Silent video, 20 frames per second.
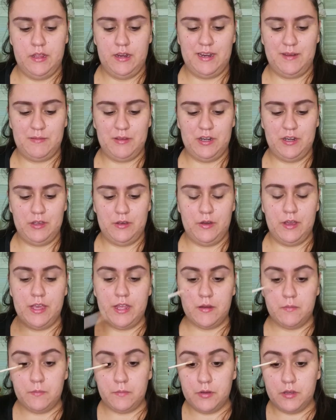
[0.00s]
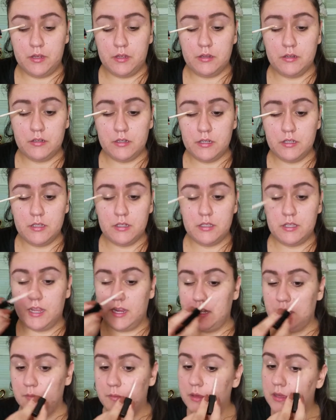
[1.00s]
I'm going to go ahead and put just a
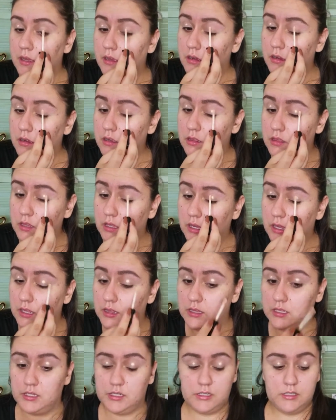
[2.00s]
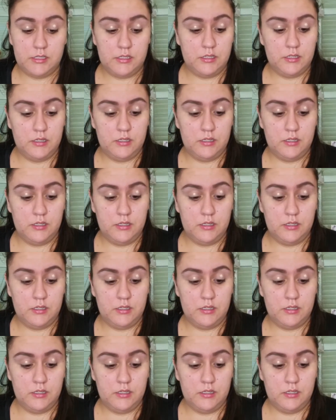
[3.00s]
tiny bit on the eyelids,